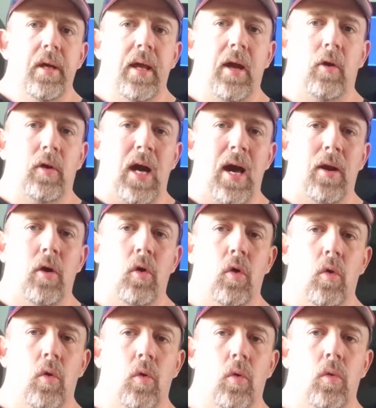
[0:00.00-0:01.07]

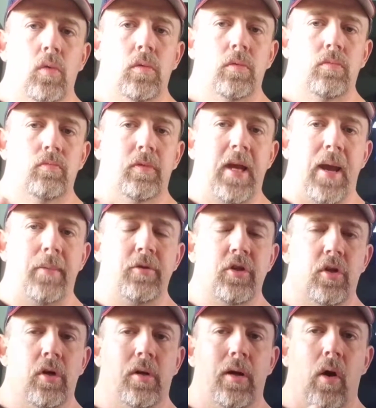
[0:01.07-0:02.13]
Elgato
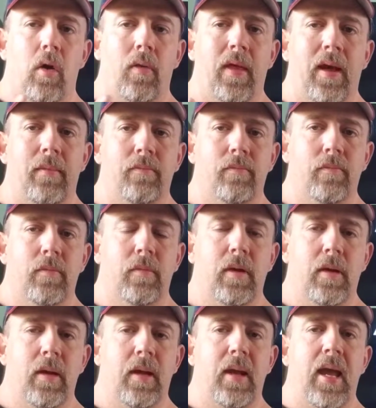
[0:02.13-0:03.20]
capture and all that
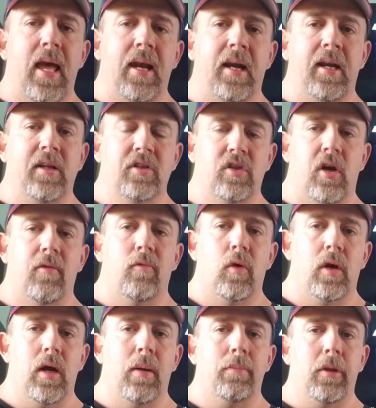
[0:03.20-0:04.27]
editing
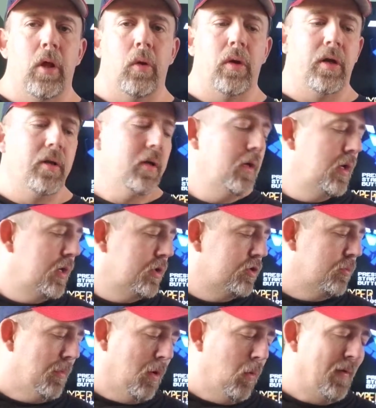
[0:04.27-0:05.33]
software uploaded
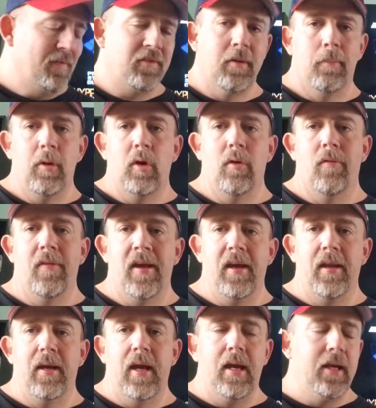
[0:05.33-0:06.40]
to my wife's computer
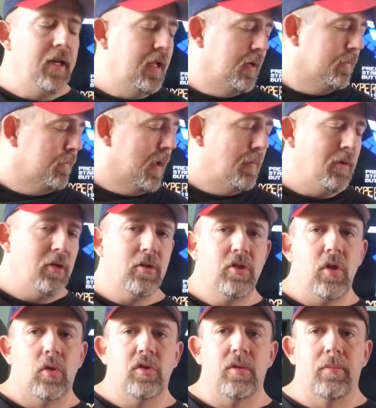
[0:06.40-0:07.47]
then, and then maybe
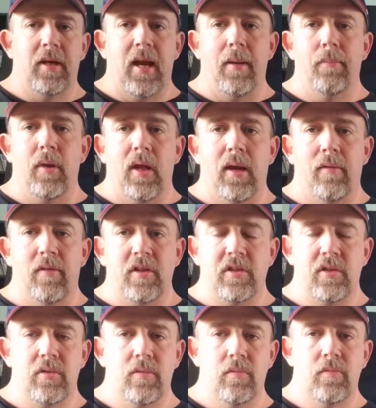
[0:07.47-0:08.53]
show some gameplay of
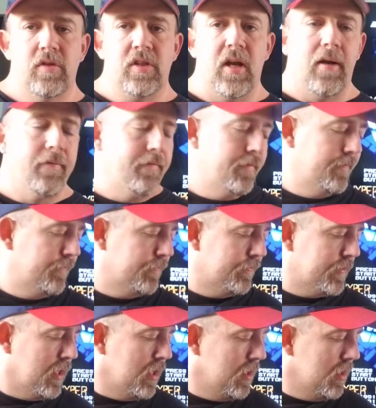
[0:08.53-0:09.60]
this stuff.
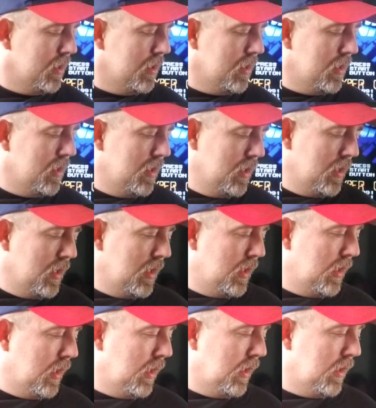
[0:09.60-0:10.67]

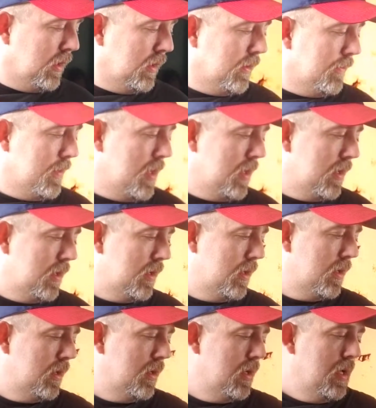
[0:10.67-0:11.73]
The
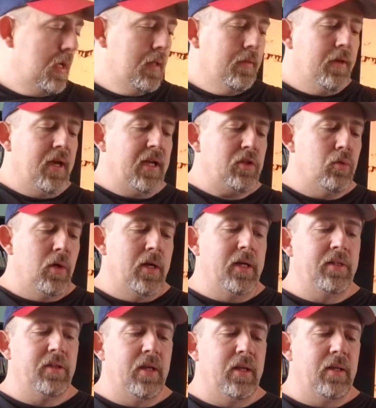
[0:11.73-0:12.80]
next one
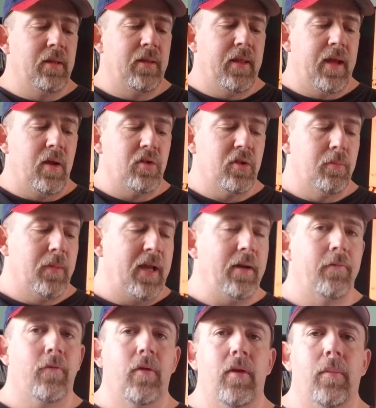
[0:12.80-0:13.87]
is they also made
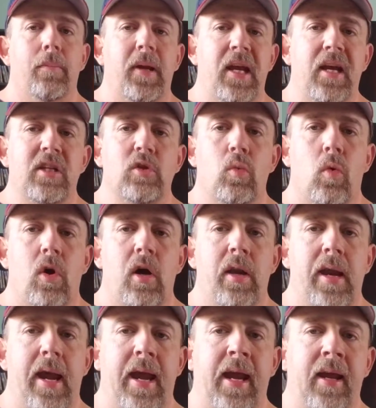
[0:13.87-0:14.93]
it for the
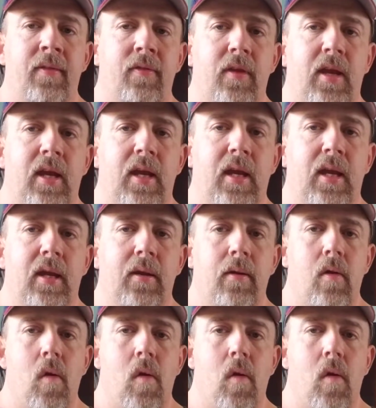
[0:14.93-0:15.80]
PS1 and the